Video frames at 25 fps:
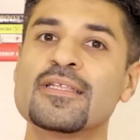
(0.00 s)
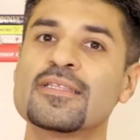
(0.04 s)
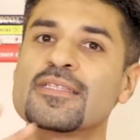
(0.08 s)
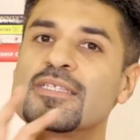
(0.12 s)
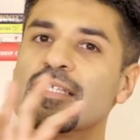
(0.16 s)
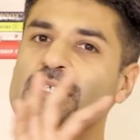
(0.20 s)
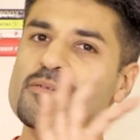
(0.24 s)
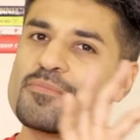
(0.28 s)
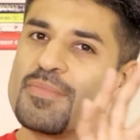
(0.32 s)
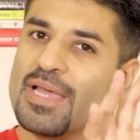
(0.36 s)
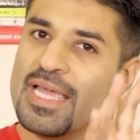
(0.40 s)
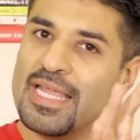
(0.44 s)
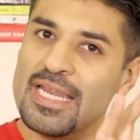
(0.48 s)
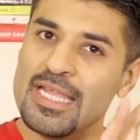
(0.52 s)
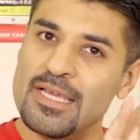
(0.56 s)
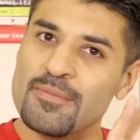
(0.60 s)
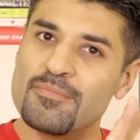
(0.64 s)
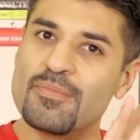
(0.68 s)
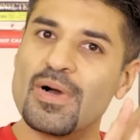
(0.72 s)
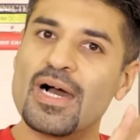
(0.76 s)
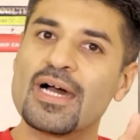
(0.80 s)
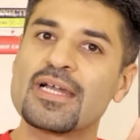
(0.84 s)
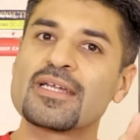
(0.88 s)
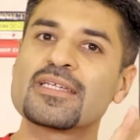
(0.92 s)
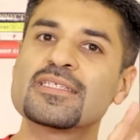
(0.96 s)
The remaining
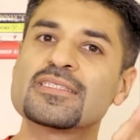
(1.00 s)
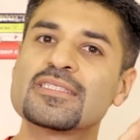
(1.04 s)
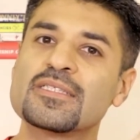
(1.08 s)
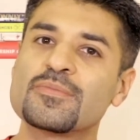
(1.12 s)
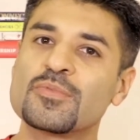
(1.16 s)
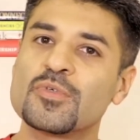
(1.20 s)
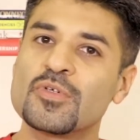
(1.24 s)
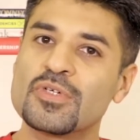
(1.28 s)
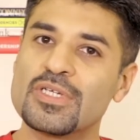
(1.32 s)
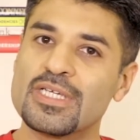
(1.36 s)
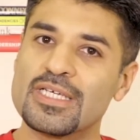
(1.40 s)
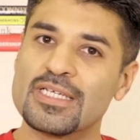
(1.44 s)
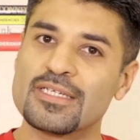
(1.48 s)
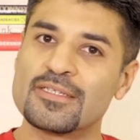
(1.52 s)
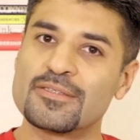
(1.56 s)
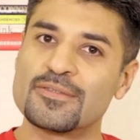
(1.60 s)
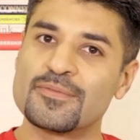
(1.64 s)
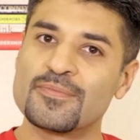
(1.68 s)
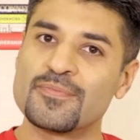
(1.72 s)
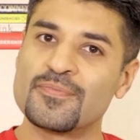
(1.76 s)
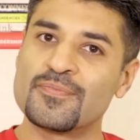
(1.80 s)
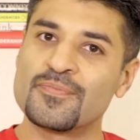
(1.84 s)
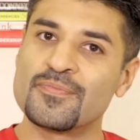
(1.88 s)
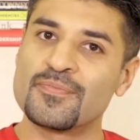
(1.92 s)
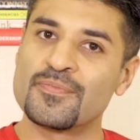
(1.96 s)
part is the protein.
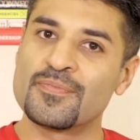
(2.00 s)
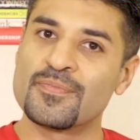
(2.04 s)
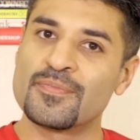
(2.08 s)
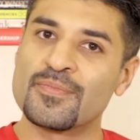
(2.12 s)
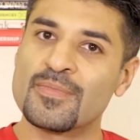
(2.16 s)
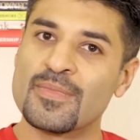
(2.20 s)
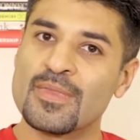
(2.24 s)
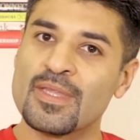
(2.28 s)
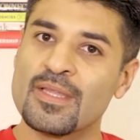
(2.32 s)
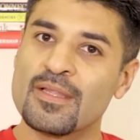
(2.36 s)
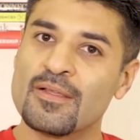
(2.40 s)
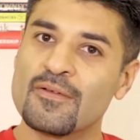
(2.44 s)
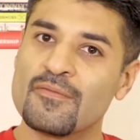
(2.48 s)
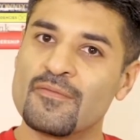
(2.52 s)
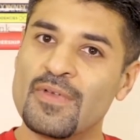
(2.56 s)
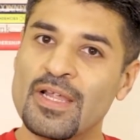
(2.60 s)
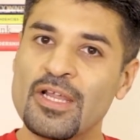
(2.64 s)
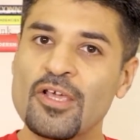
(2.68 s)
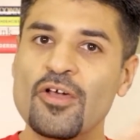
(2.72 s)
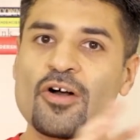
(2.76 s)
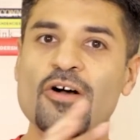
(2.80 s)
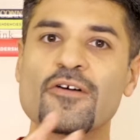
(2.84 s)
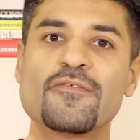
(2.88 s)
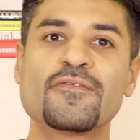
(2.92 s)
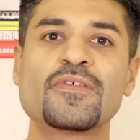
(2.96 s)

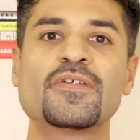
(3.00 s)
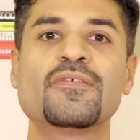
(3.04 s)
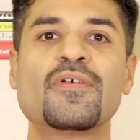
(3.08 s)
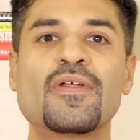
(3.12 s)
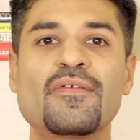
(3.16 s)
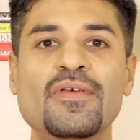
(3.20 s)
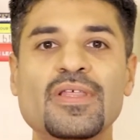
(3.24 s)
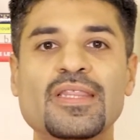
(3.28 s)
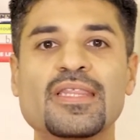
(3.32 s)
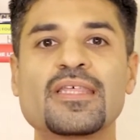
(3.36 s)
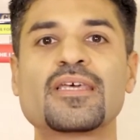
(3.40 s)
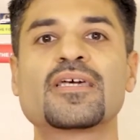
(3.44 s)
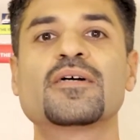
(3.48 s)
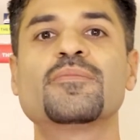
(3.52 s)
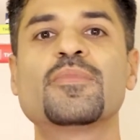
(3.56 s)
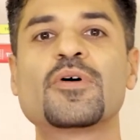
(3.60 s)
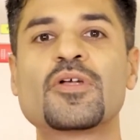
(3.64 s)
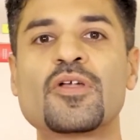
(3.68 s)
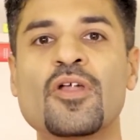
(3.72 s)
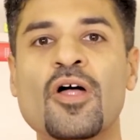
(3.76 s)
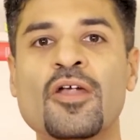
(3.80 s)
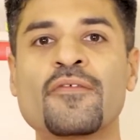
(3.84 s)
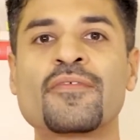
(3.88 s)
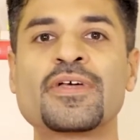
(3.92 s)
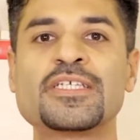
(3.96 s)
Very often when we think
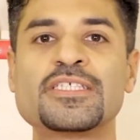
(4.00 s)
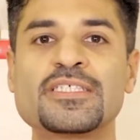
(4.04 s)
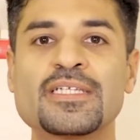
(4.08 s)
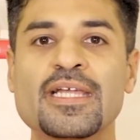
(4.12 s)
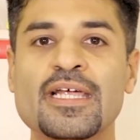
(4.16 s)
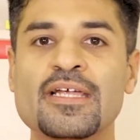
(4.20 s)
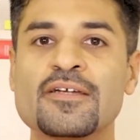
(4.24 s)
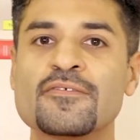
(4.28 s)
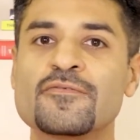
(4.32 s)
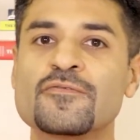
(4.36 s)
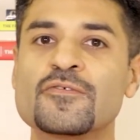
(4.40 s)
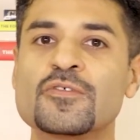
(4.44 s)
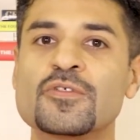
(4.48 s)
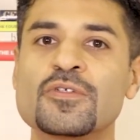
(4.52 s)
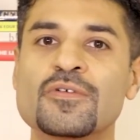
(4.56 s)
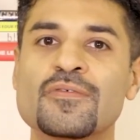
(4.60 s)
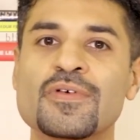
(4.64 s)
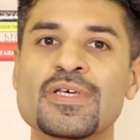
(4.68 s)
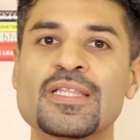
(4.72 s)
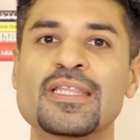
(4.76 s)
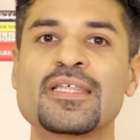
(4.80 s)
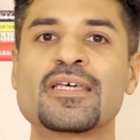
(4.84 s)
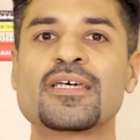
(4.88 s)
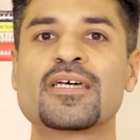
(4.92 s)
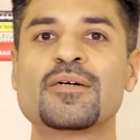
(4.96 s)
about non-vegetarian food,
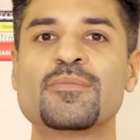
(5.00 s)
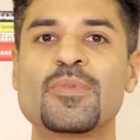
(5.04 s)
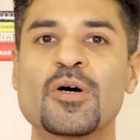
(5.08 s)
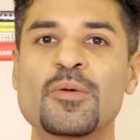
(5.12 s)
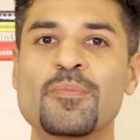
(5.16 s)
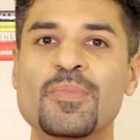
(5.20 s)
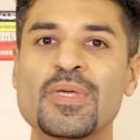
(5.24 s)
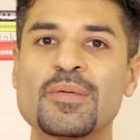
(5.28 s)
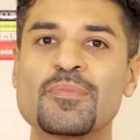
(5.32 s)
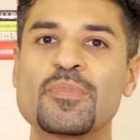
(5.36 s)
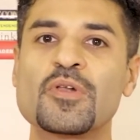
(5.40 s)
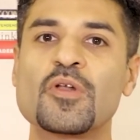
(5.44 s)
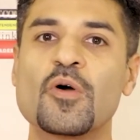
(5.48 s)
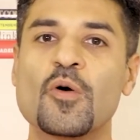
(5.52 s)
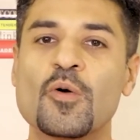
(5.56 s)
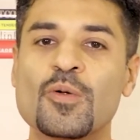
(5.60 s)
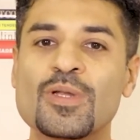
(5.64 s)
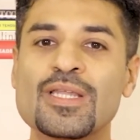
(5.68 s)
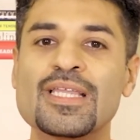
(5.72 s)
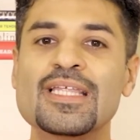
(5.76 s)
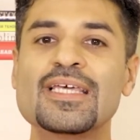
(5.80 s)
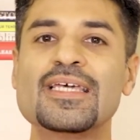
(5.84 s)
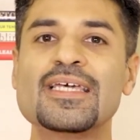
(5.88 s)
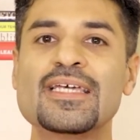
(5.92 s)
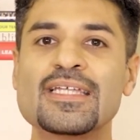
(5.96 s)
we think about people
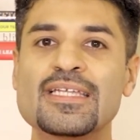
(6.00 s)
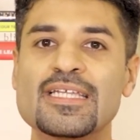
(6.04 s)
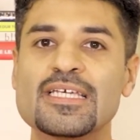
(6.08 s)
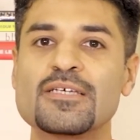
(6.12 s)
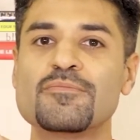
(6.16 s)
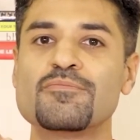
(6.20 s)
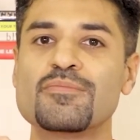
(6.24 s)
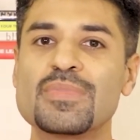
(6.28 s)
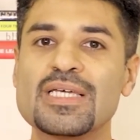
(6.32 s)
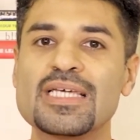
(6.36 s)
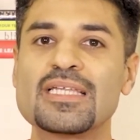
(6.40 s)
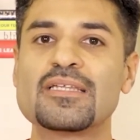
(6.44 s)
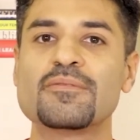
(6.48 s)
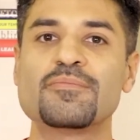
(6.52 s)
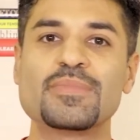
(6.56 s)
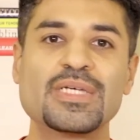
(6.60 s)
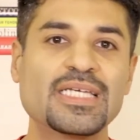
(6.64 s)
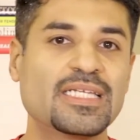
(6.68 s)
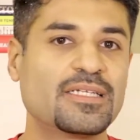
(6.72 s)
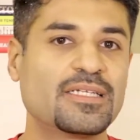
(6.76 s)
only eating meat.